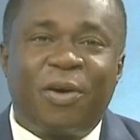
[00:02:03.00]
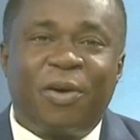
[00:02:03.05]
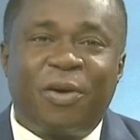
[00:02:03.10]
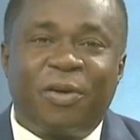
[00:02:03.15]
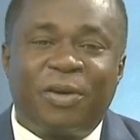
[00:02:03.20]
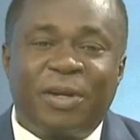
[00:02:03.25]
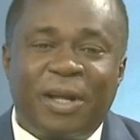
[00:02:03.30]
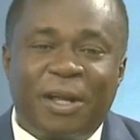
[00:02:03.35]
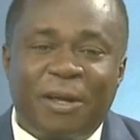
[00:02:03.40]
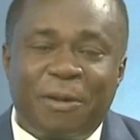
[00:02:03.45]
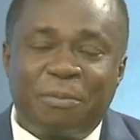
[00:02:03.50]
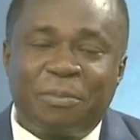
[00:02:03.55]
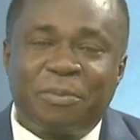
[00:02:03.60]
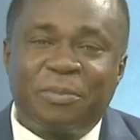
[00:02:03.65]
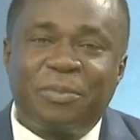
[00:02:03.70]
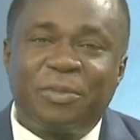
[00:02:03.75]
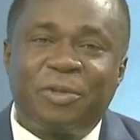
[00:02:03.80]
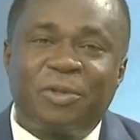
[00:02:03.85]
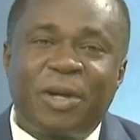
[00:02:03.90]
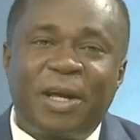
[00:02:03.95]
on
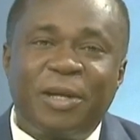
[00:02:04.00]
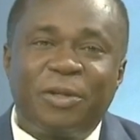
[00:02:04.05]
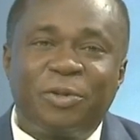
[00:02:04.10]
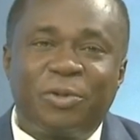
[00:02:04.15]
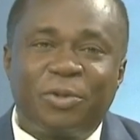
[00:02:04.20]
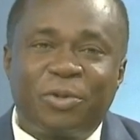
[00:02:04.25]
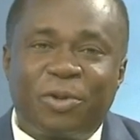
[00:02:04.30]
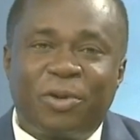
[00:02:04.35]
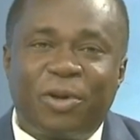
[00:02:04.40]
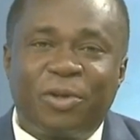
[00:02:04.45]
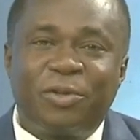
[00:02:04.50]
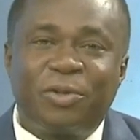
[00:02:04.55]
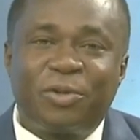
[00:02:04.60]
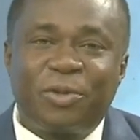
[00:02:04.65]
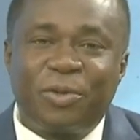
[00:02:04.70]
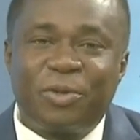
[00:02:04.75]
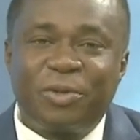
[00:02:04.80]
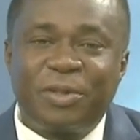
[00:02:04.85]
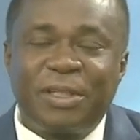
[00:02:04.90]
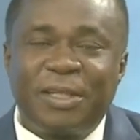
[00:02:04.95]
trying to
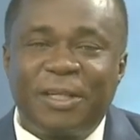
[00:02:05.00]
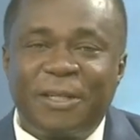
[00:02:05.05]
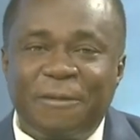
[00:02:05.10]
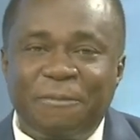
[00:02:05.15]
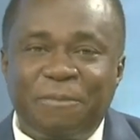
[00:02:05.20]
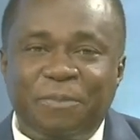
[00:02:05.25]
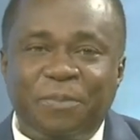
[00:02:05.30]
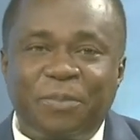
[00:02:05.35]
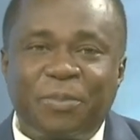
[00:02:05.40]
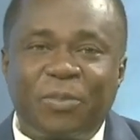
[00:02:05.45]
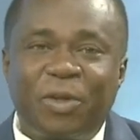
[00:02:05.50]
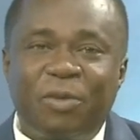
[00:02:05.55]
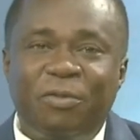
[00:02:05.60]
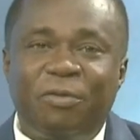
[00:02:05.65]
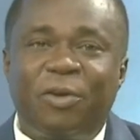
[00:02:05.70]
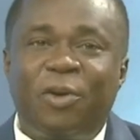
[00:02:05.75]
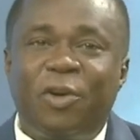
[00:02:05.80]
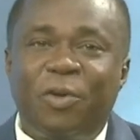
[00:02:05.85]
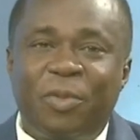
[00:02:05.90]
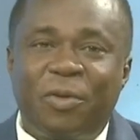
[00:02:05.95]
control the
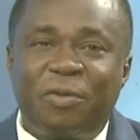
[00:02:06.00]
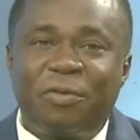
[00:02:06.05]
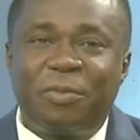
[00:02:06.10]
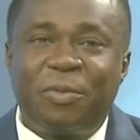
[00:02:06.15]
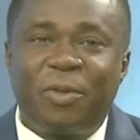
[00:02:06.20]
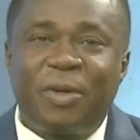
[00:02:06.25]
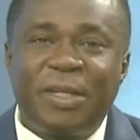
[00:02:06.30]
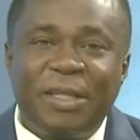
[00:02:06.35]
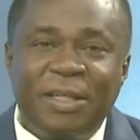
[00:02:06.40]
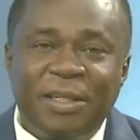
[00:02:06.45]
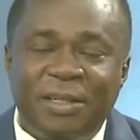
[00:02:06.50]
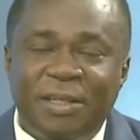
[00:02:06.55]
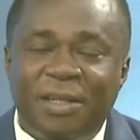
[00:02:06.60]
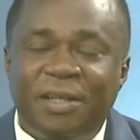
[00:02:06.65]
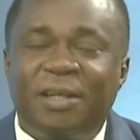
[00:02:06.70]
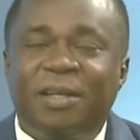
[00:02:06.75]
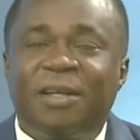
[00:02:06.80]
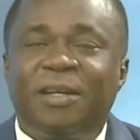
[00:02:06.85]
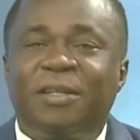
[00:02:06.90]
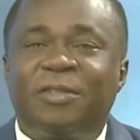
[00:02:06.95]
volume of money,
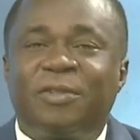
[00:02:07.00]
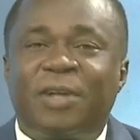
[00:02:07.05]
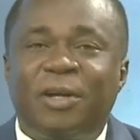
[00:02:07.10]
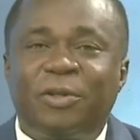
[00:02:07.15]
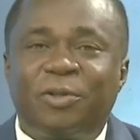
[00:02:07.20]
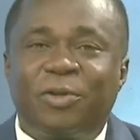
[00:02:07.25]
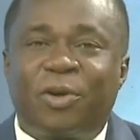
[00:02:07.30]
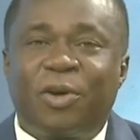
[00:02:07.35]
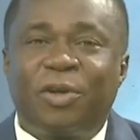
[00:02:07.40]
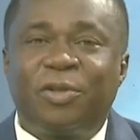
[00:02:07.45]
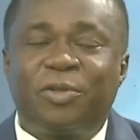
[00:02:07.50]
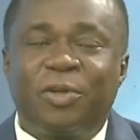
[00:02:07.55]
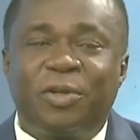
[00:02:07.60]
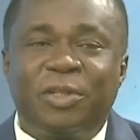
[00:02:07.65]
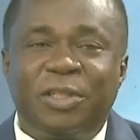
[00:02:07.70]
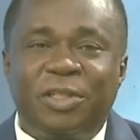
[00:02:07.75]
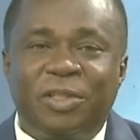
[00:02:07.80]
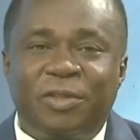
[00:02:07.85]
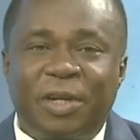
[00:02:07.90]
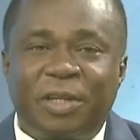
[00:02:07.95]
trying to control
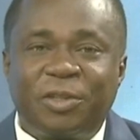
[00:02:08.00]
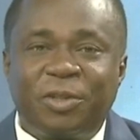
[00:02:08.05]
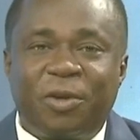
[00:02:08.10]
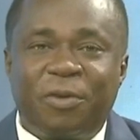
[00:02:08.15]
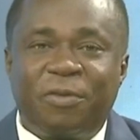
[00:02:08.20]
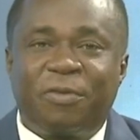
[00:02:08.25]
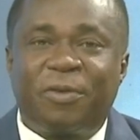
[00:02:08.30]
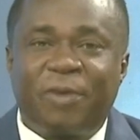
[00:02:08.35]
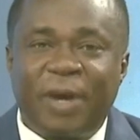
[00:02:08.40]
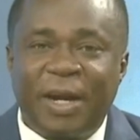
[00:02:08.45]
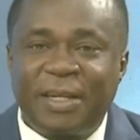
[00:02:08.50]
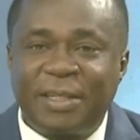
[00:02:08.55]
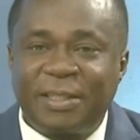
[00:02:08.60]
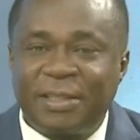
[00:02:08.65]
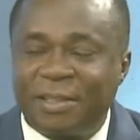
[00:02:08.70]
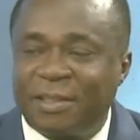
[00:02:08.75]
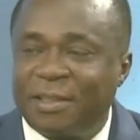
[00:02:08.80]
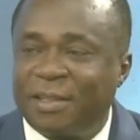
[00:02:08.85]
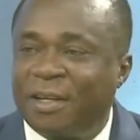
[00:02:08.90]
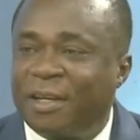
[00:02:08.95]
the direction of credit,
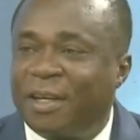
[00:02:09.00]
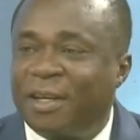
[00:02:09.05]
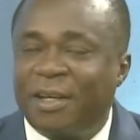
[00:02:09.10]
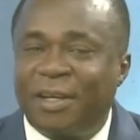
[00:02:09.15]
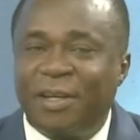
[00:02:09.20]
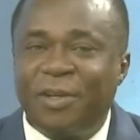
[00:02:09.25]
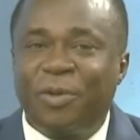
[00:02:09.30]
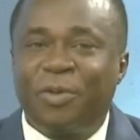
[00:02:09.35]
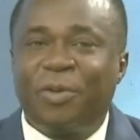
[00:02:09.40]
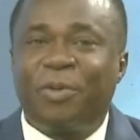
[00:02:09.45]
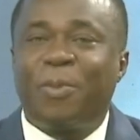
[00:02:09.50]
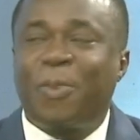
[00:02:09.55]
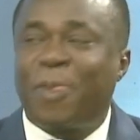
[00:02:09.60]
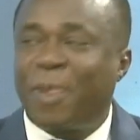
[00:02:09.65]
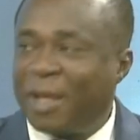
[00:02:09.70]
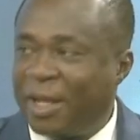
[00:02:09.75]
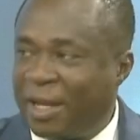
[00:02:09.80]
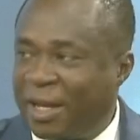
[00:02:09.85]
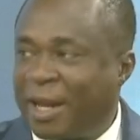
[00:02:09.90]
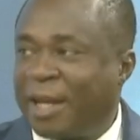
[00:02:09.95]
you know,
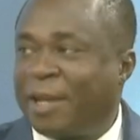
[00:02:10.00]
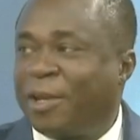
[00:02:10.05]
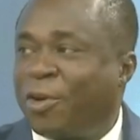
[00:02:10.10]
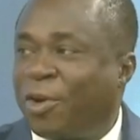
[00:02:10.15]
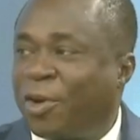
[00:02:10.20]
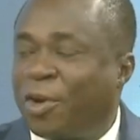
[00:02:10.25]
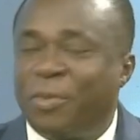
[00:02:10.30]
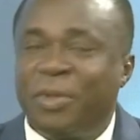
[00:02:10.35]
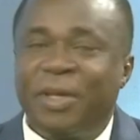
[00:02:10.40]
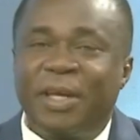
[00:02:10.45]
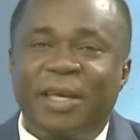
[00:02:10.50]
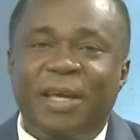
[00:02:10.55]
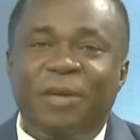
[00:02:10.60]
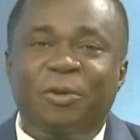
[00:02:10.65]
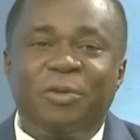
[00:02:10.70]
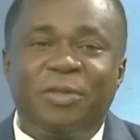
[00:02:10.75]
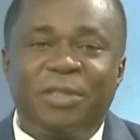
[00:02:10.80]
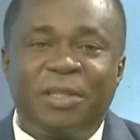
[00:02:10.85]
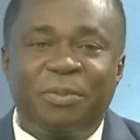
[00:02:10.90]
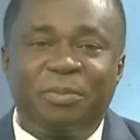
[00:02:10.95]
in an economy, again,
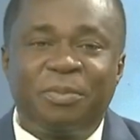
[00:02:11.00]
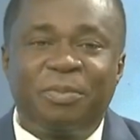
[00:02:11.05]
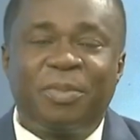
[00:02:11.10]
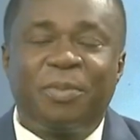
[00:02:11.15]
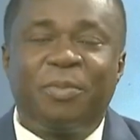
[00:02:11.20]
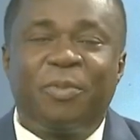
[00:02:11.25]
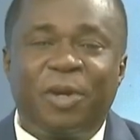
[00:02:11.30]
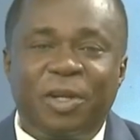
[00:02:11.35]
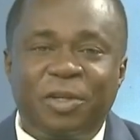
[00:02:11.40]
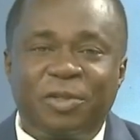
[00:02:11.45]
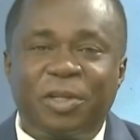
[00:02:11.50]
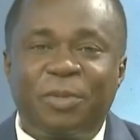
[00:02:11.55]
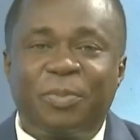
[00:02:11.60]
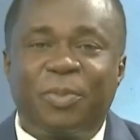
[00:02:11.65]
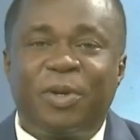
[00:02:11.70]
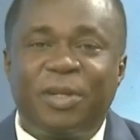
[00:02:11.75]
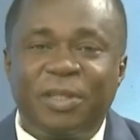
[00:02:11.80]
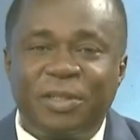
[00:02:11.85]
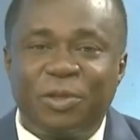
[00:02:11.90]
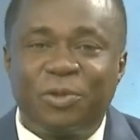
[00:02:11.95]
using monetary
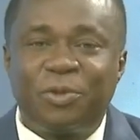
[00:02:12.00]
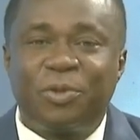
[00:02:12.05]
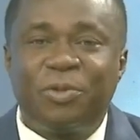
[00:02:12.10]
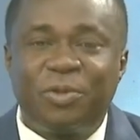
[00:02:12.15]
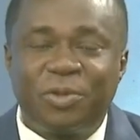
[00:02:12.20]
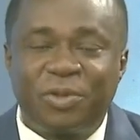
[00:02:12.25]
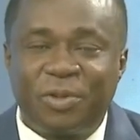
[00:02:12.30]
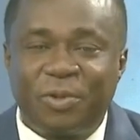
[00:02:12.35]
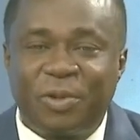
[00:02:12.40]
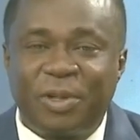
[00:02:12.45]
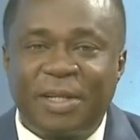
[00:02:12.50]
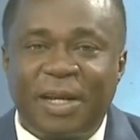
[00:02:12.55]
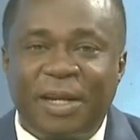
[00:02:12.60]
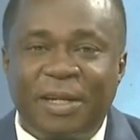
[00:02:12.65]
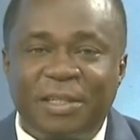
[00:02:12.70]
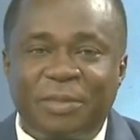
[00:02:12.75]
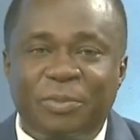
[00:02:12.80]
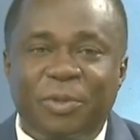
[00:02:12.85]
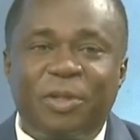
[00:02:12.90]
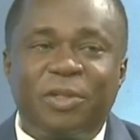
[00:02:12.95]
policy tools. What are
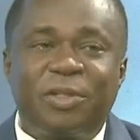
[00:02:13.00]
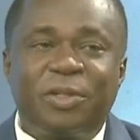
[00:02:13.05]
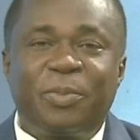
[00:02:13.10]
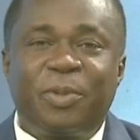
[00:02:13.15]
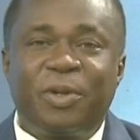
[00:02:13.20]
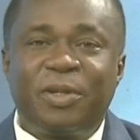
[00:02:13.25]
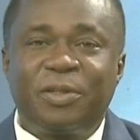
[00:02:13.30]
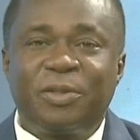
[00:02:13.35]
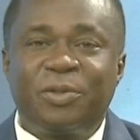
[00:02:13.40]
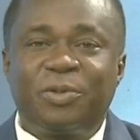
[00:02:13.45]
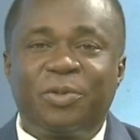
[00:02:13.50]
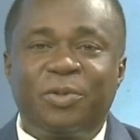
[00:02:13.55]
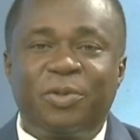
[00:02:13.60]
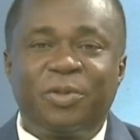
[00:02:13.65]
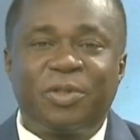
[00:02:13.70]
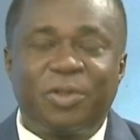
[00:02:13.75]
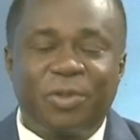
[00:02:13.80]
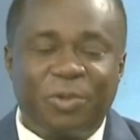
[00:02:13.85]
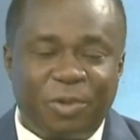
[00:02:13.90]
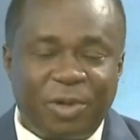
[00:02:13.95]
these monetary policy
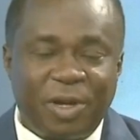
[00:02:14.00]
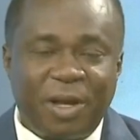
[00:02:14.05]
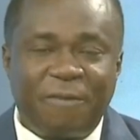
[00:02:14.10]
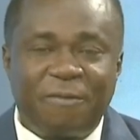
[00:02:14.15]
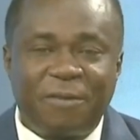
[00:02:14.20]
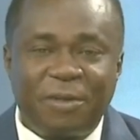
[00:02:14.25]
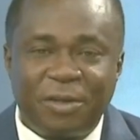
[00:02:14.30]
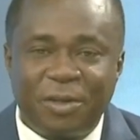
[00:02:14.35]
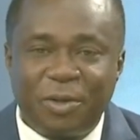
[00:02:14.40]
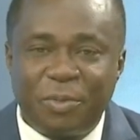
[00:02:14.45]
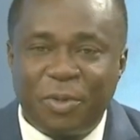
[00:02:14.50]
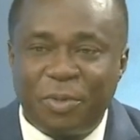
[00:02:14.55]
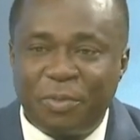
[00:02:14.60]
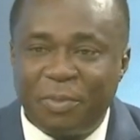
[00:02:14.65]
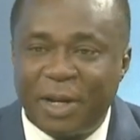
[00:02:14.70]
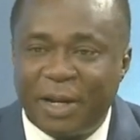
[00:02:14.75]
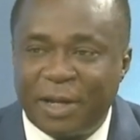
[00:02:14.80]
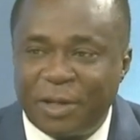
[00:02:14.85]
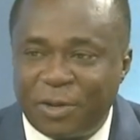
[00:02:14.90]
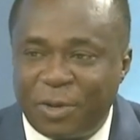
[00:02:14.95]
tools? You have the open
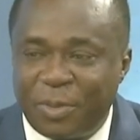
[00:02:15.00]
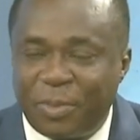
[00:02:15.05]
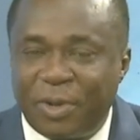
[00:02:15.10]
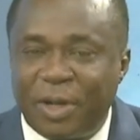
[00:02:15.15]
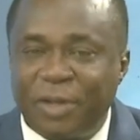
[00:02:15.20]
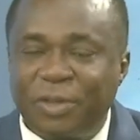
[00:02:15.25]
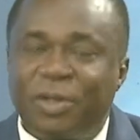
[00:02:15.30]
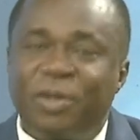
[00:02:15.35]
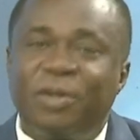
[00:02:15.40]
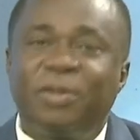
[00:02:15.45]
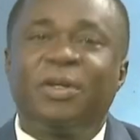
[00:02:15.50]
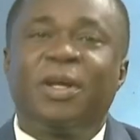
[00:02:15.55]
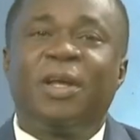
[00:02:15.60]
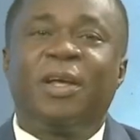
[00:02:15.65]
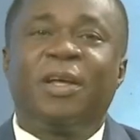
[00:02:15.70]
market operation,